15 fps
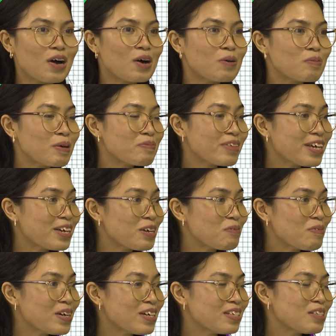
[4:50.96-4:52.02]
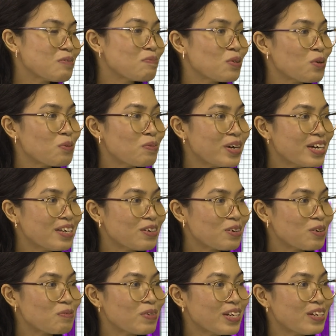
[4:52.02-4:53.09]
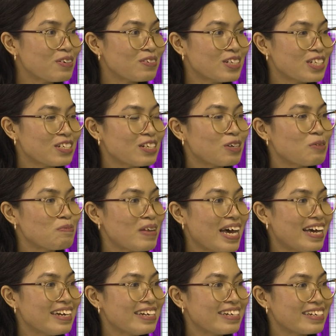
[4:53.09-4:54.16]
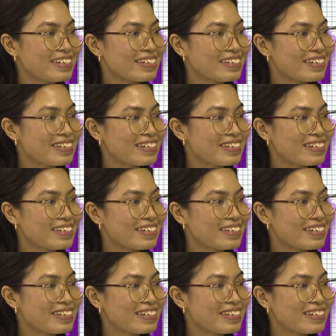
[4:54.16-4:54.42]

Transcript: I'm taking my diploma in urban and regional planning.